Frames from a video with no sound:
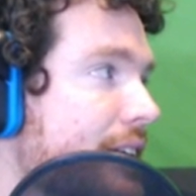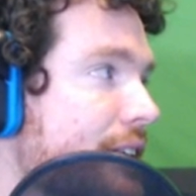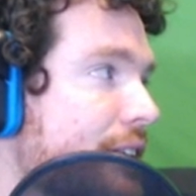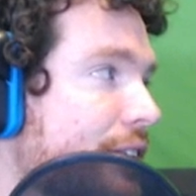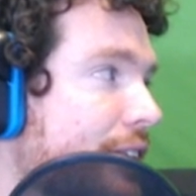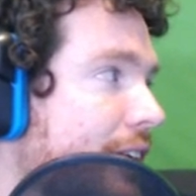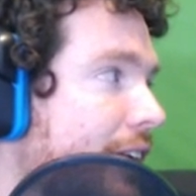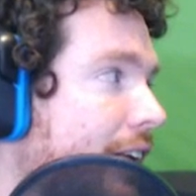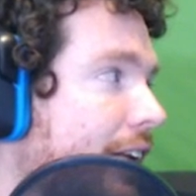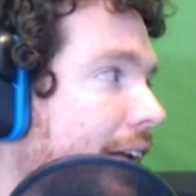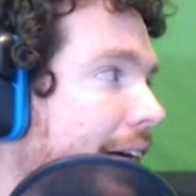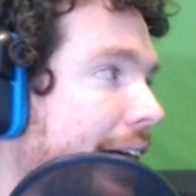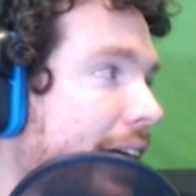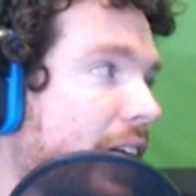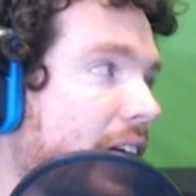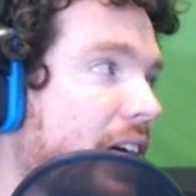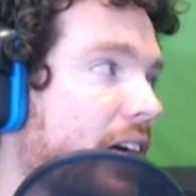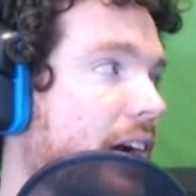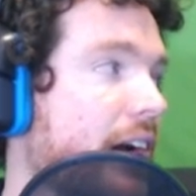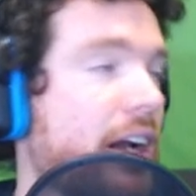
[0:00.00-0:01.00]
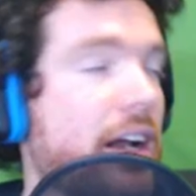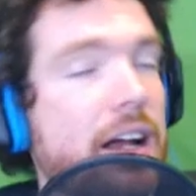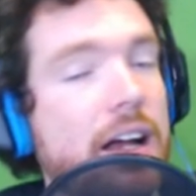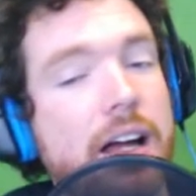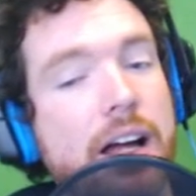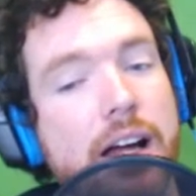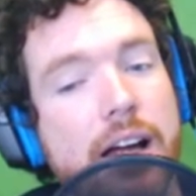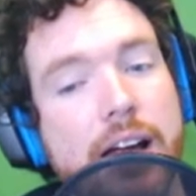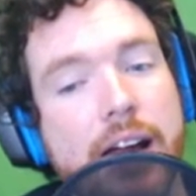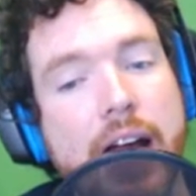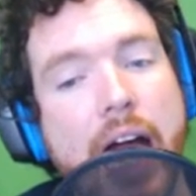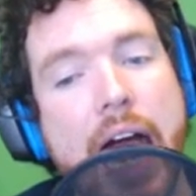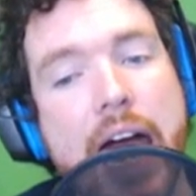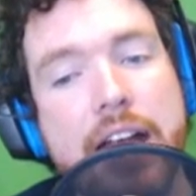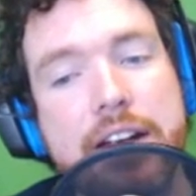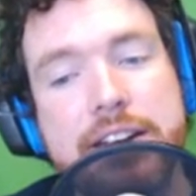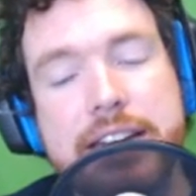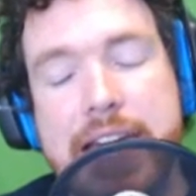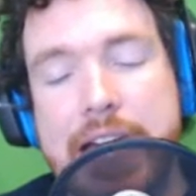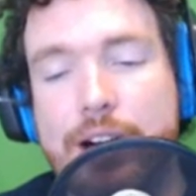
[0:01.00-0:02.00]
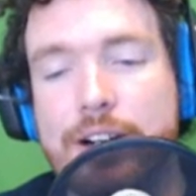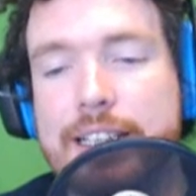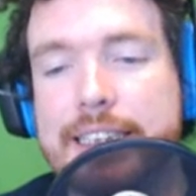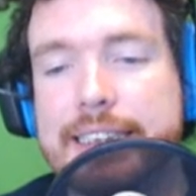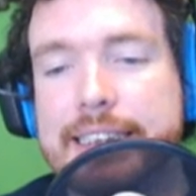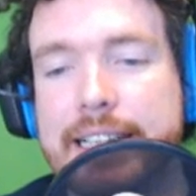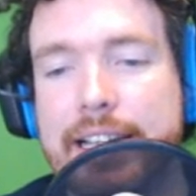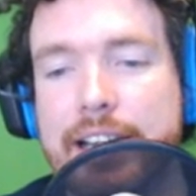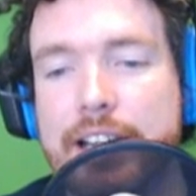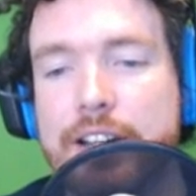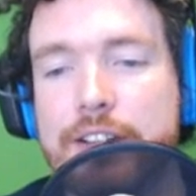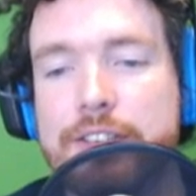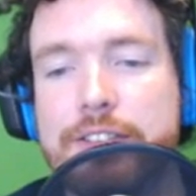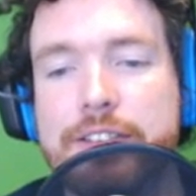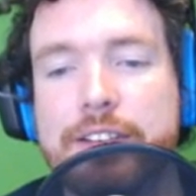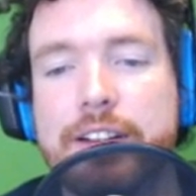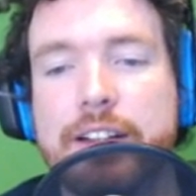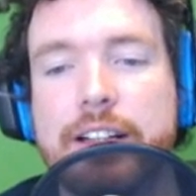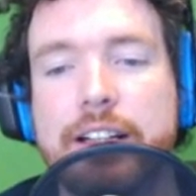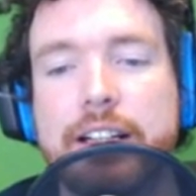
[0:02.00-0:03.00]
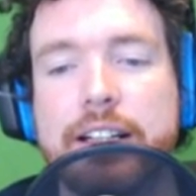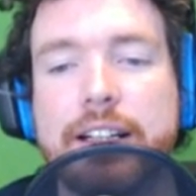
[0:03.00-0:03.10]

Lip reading: is Claire and TerraSave.